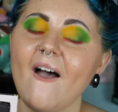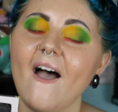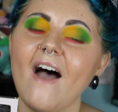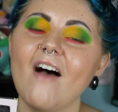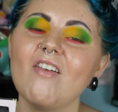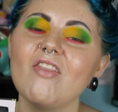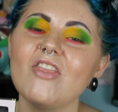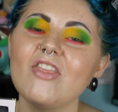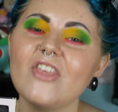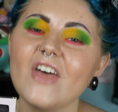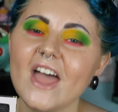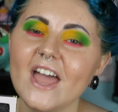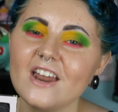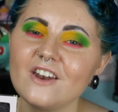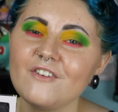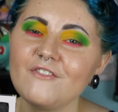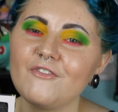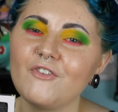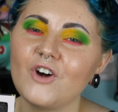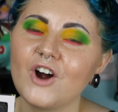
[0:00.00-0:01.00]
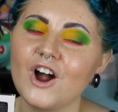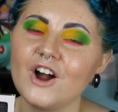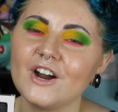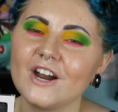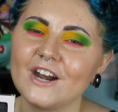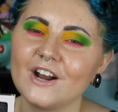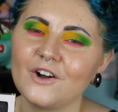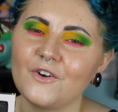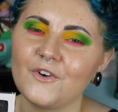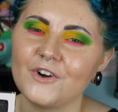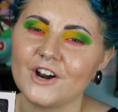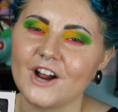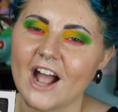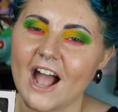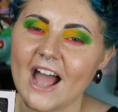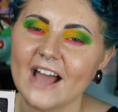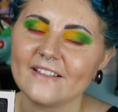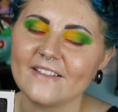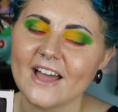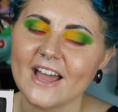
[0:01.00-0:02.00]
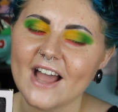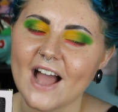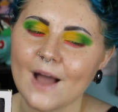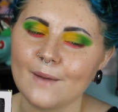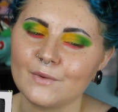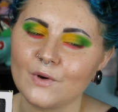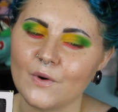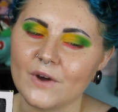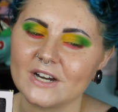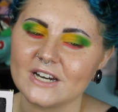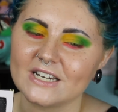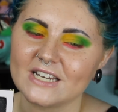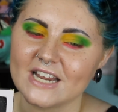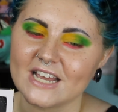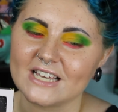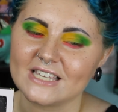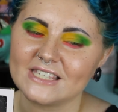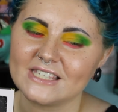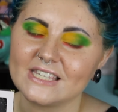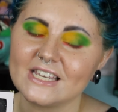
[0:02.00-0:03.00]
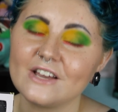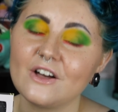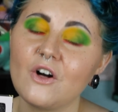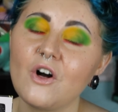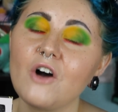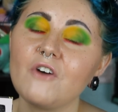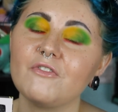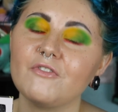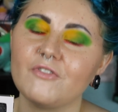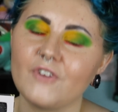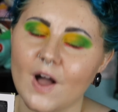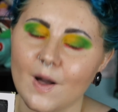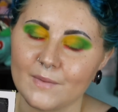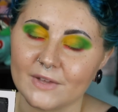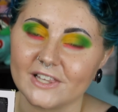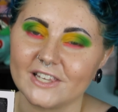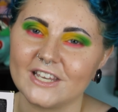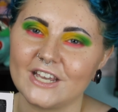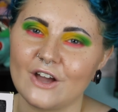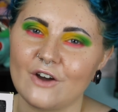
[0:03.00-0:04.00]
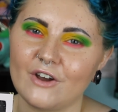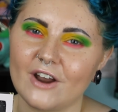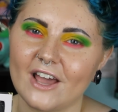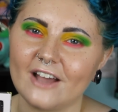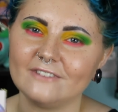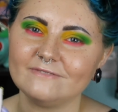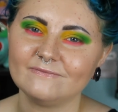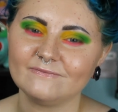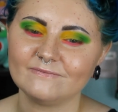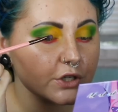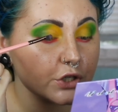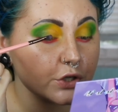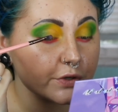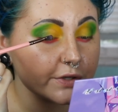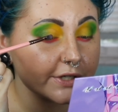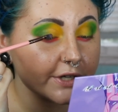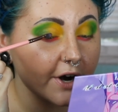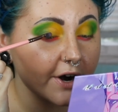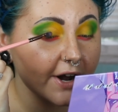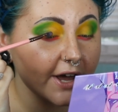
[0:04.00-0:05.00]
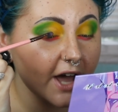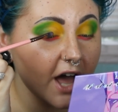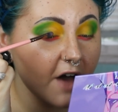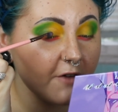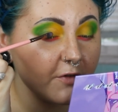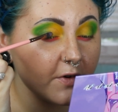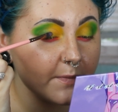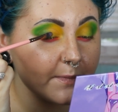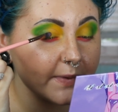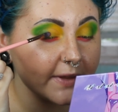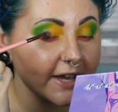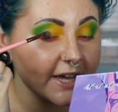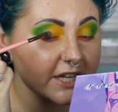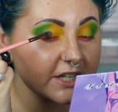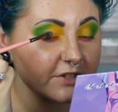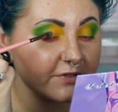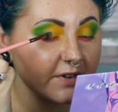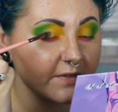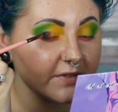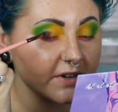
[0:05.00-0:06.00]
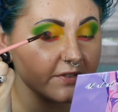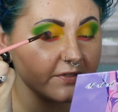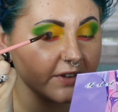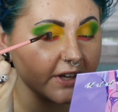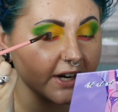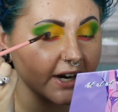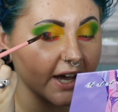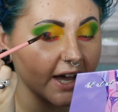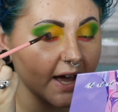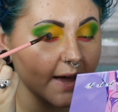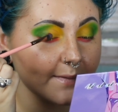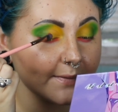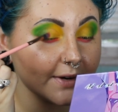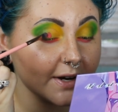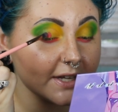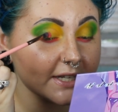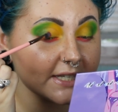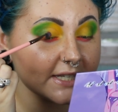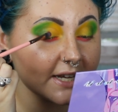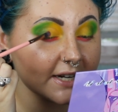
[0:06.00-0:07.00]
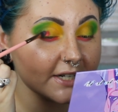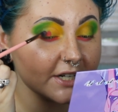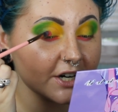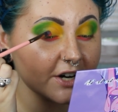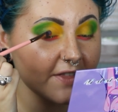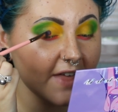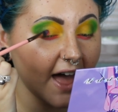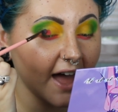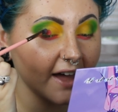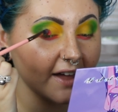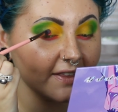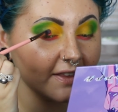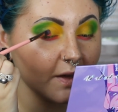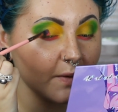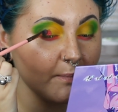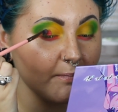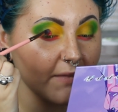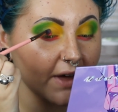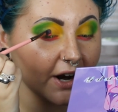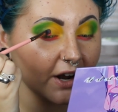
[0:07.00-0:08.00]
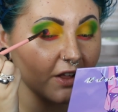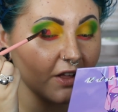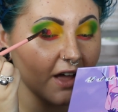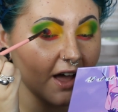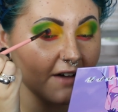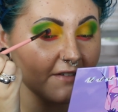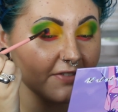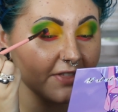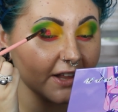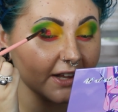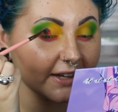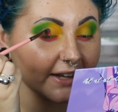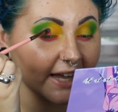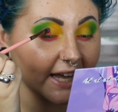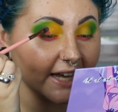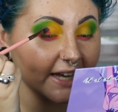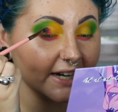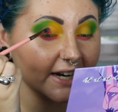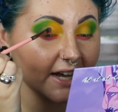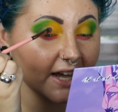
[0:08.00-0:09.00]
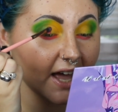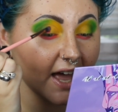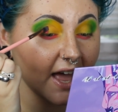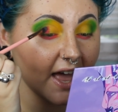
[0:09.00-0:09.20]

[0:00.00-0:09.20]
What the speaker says: And then for our inner corner highlight, I'm going to take Ciel from Clionadh. So starting off with Blaze from Devinah, I'm going to center that in the middle of the lid.